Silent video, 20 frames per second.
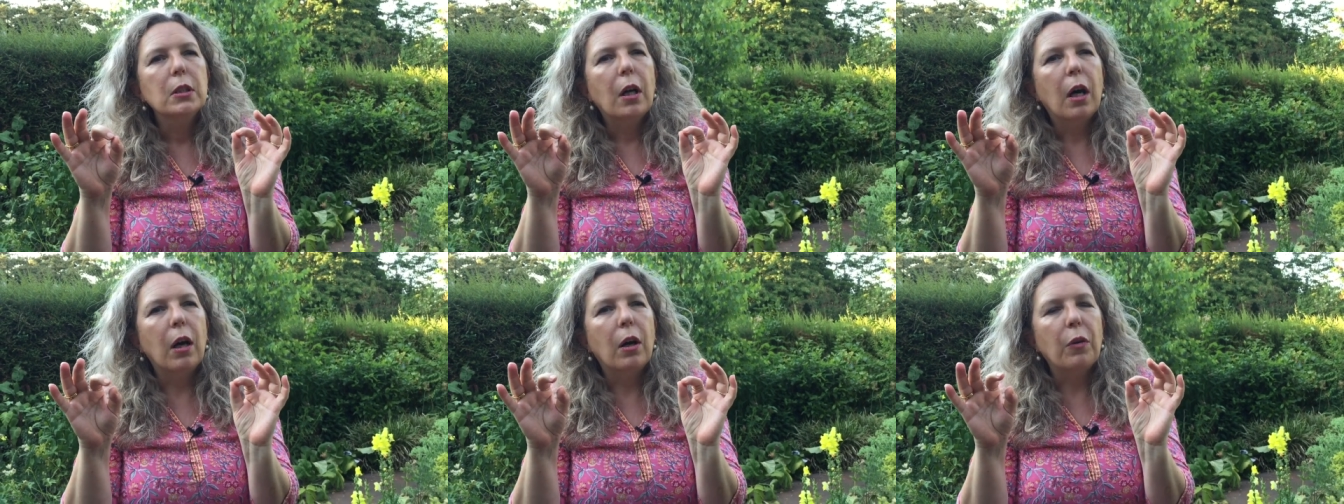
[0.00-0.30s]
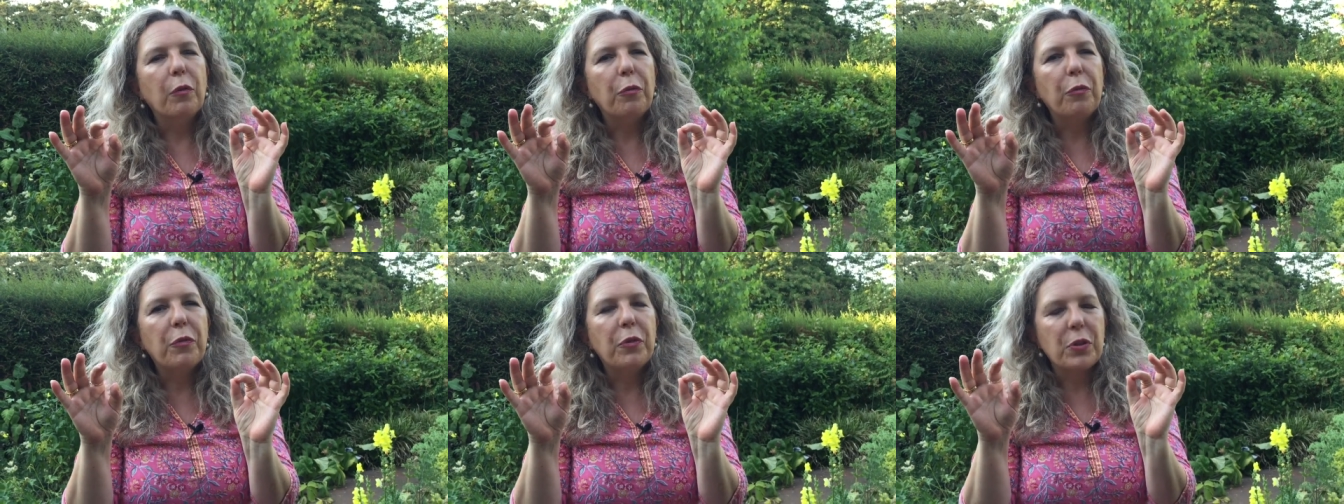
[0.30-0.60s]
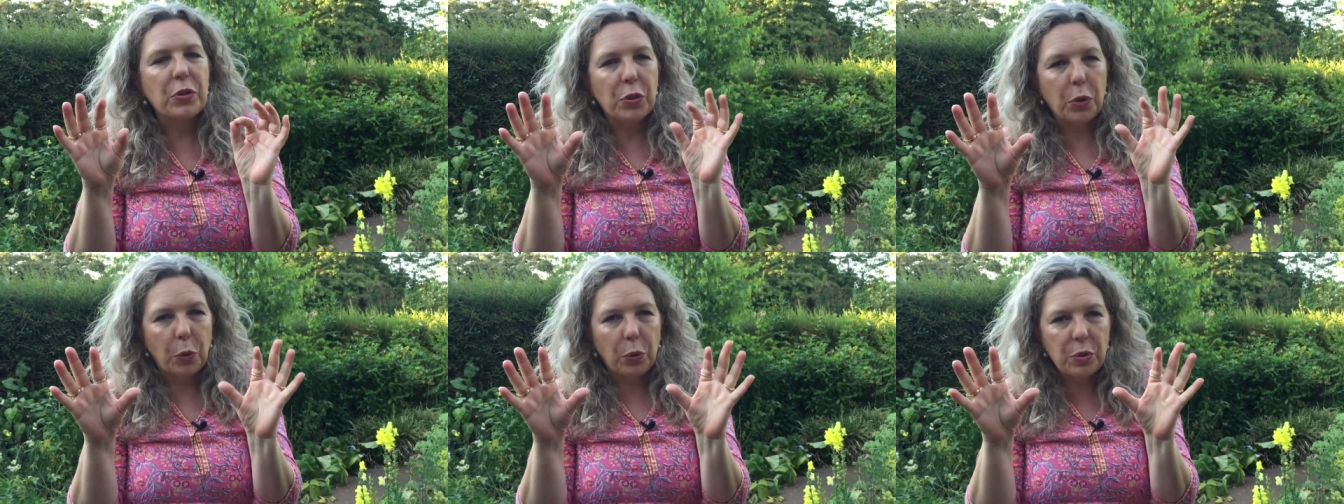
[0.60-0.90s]
of the
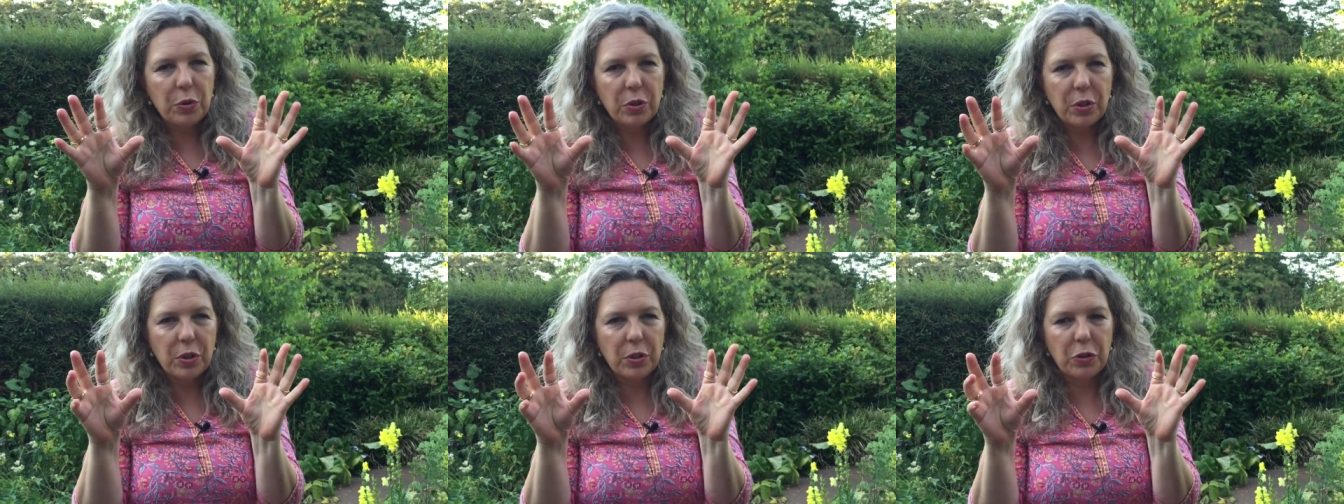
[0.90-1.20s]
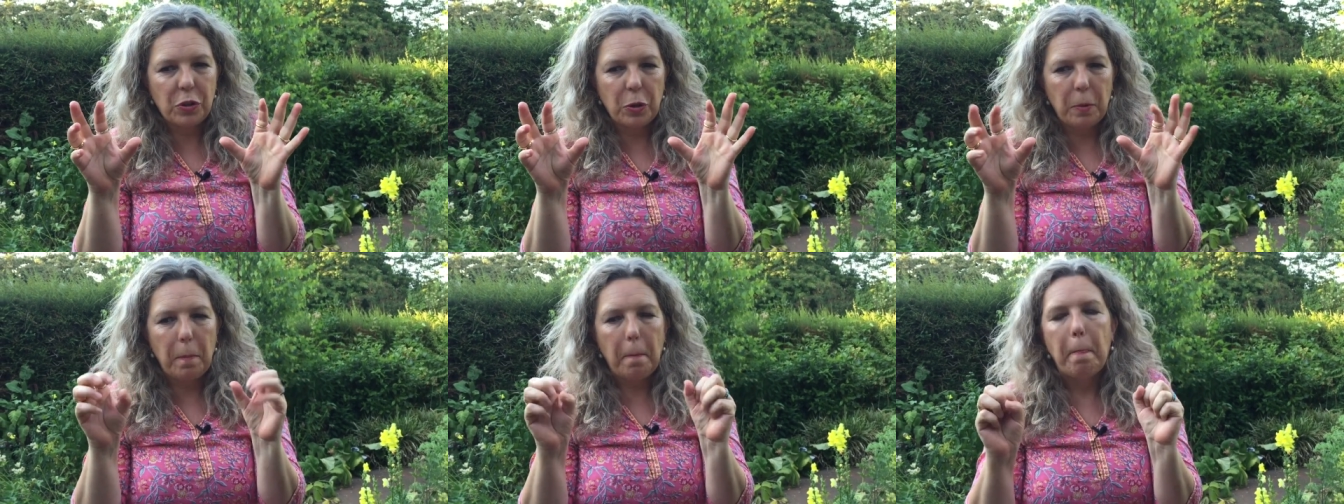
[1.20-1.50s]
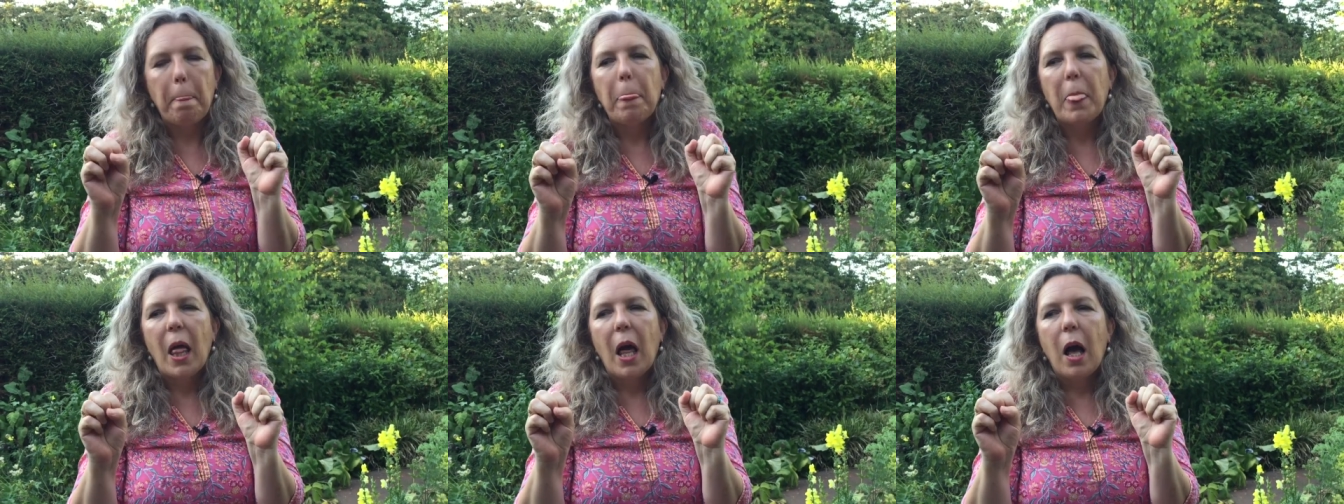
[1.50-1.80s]
solar system.
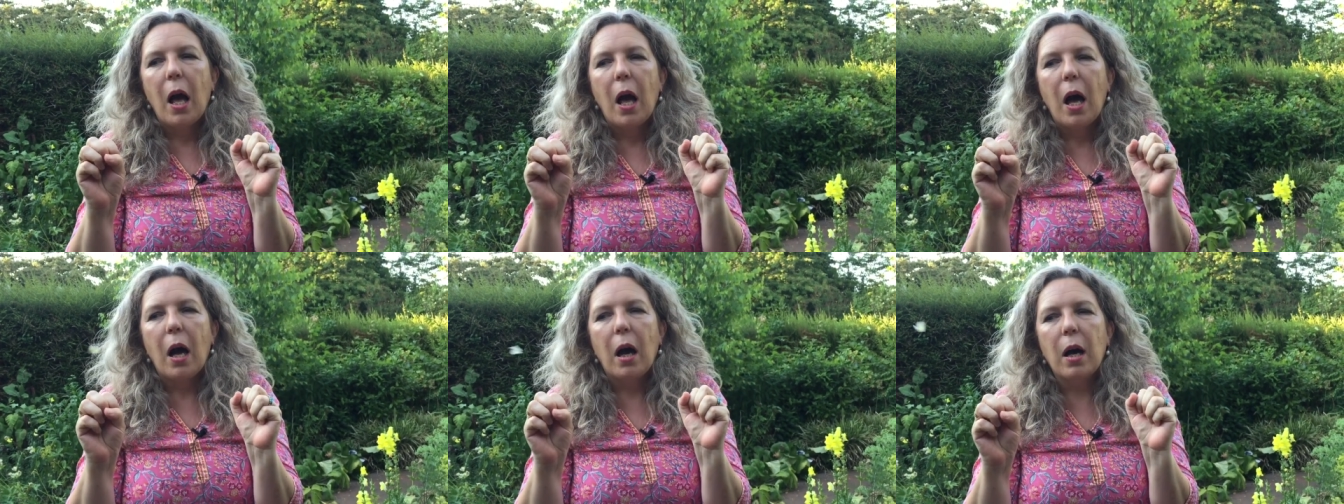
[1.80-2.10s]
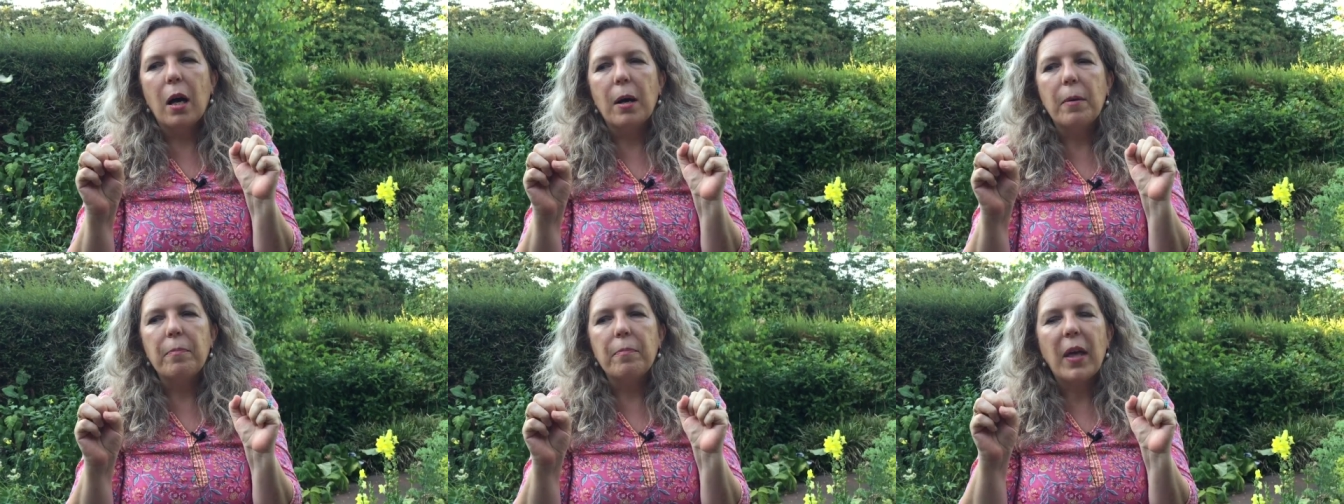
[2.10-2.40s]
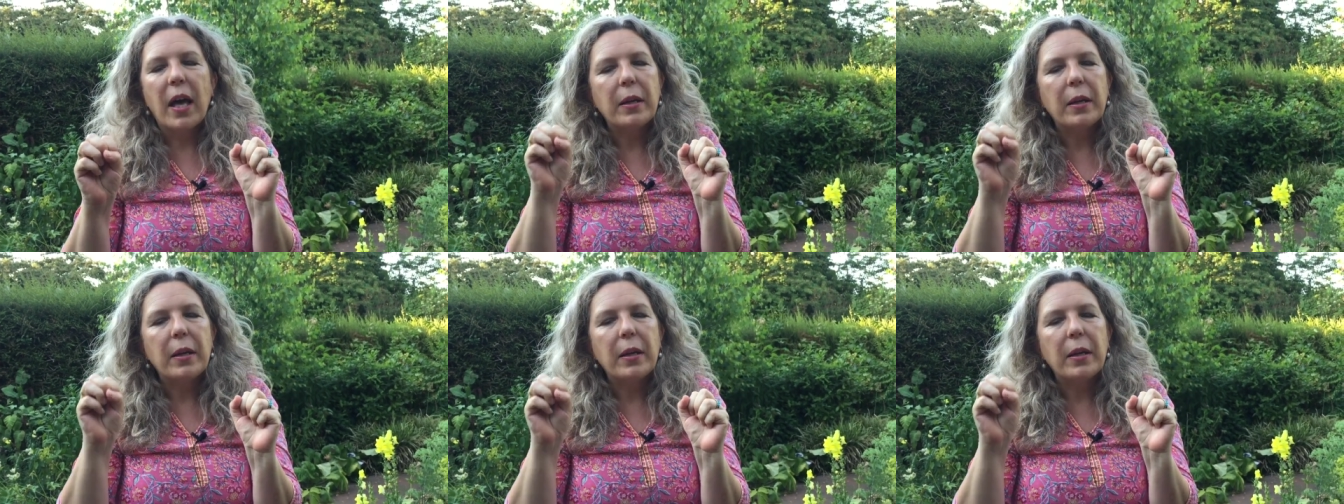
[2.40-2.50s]
Um,